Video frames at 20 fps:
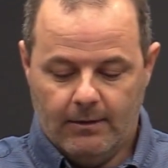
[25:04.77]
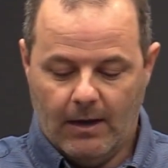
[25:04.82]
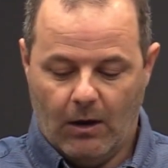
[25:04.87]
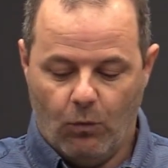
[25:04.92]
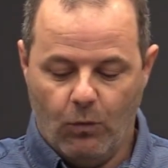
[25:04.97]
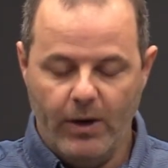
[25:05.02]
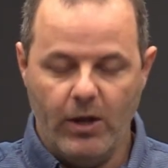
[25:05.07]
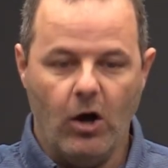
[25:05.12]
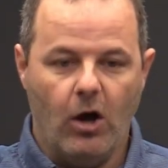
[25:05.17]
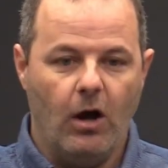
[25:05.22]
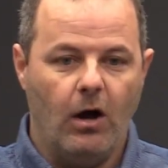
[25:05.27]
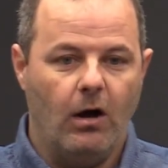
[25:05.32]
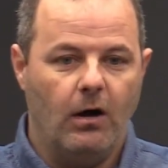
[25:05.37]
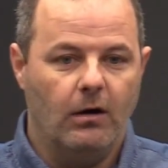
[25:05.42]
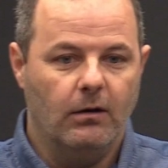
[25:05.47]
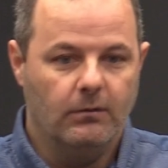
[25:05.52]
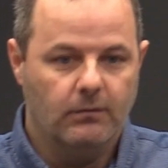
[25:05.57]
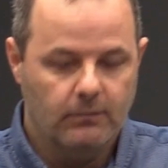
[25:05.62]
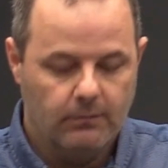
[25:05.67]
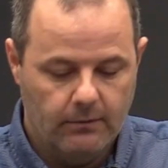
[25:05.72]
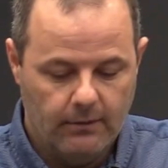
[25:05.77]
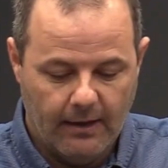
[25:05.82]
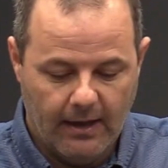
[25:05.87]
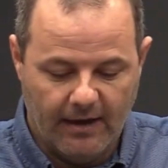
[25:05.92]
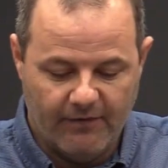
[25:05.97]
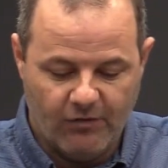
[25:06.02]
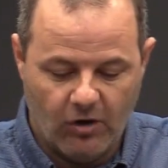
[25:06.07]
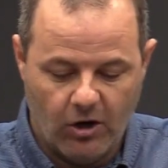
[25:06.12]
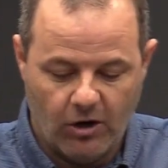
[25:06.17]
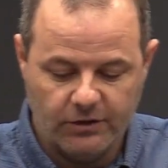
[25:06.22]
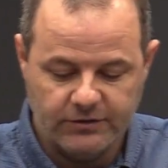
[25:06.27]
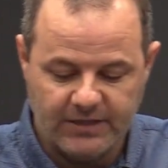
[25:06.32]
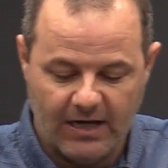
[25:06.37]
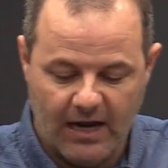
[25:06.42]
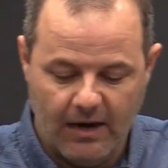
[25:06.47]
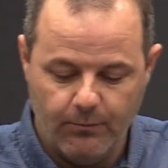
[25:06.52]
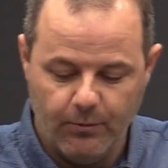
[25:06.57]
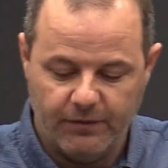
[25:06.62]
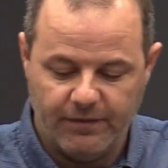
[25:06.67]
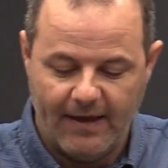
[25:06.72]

Now, we all have a hard time